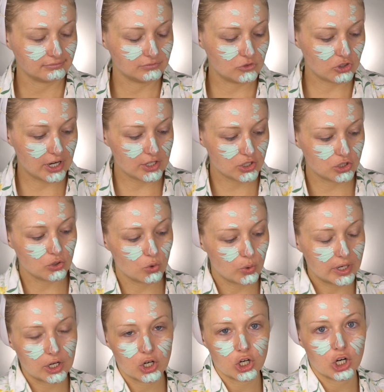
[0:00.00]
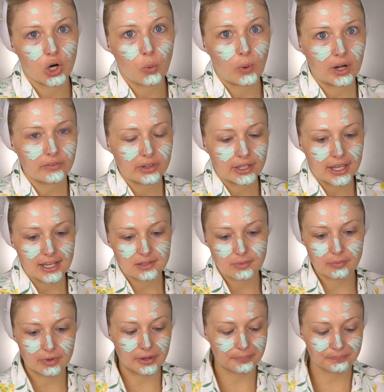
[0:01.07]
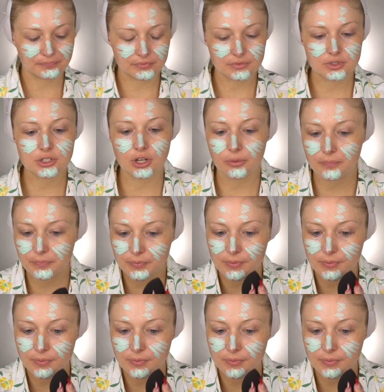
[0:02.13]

dries too quick or whatever the case may be. So,